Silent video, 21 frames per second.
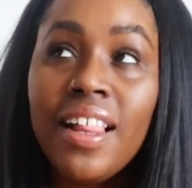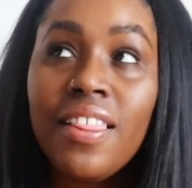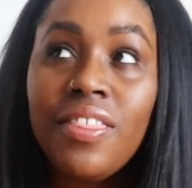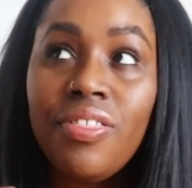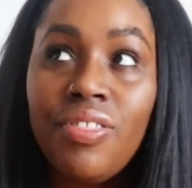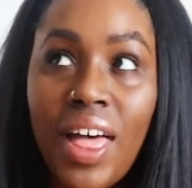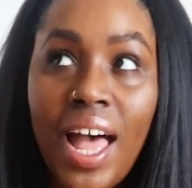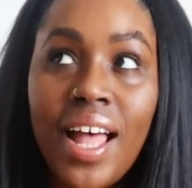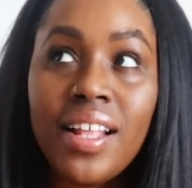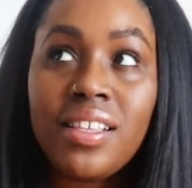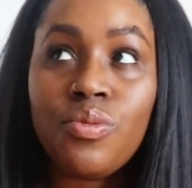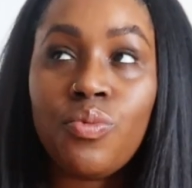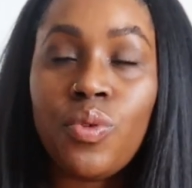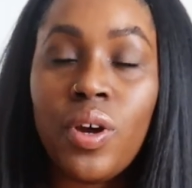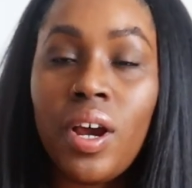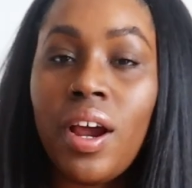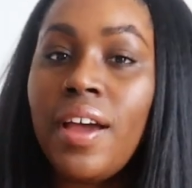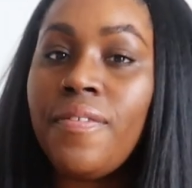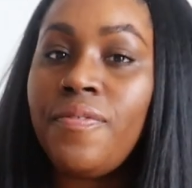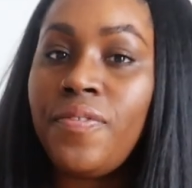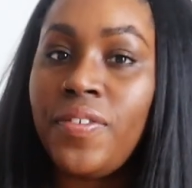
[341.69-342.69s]
that's
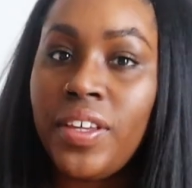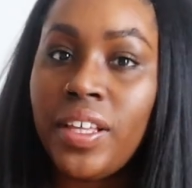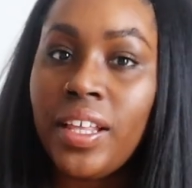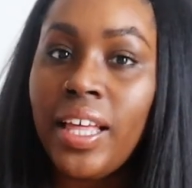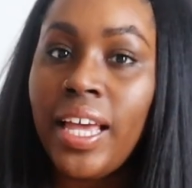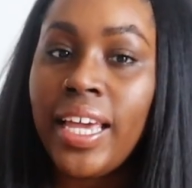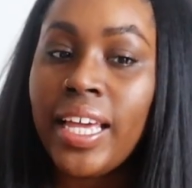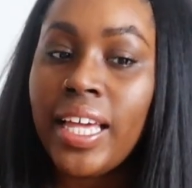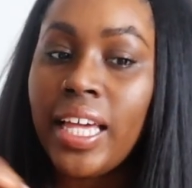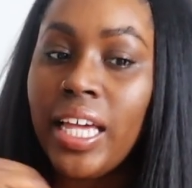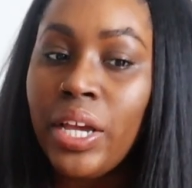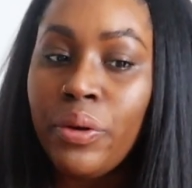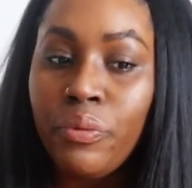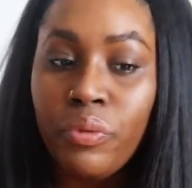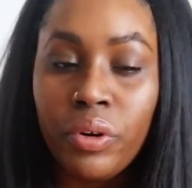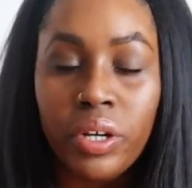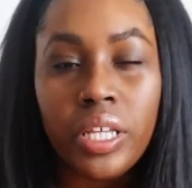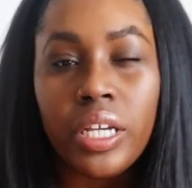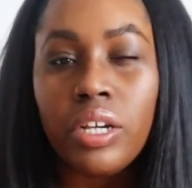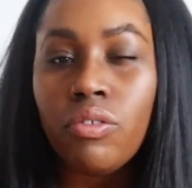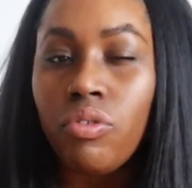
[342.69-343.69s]
where I feel like it
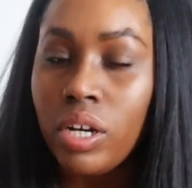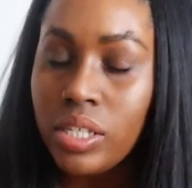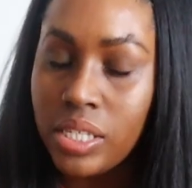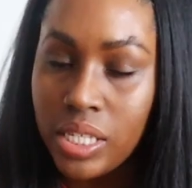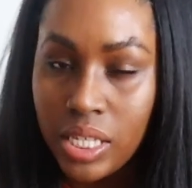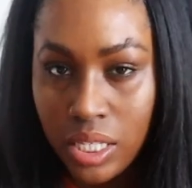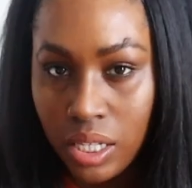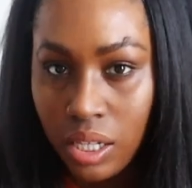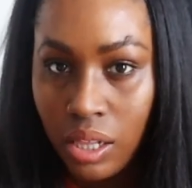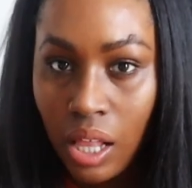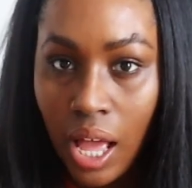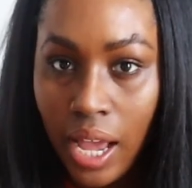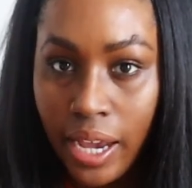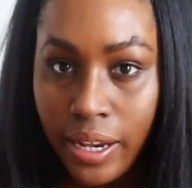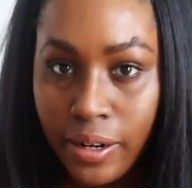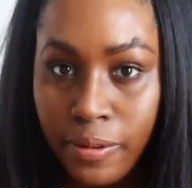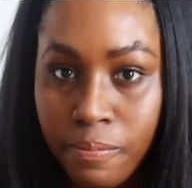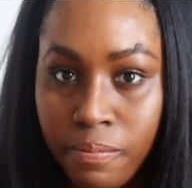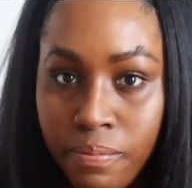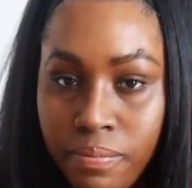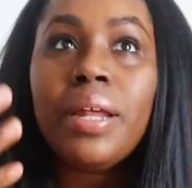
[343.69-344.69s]
really crosses a line.